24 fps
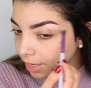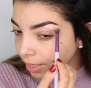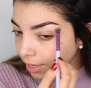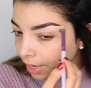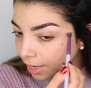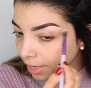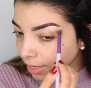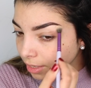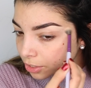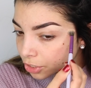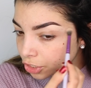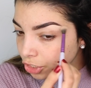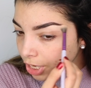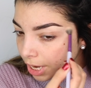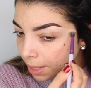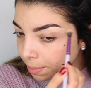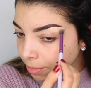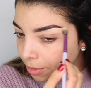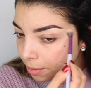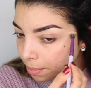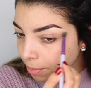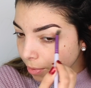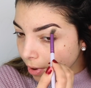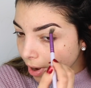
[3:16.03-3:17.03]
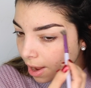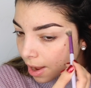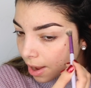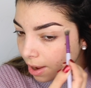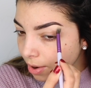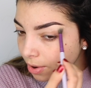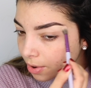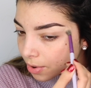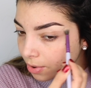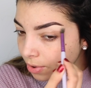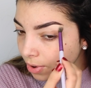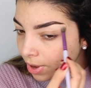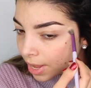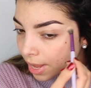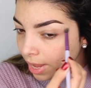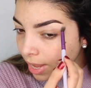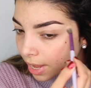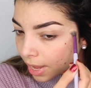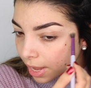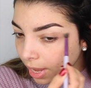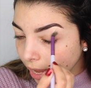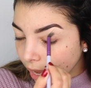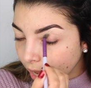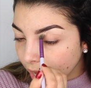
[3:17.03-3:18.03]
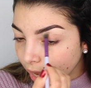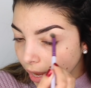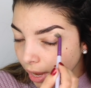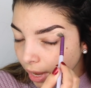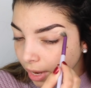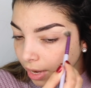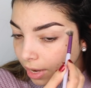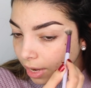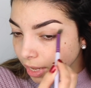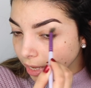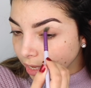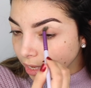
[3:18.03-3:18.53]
Like shape the brow and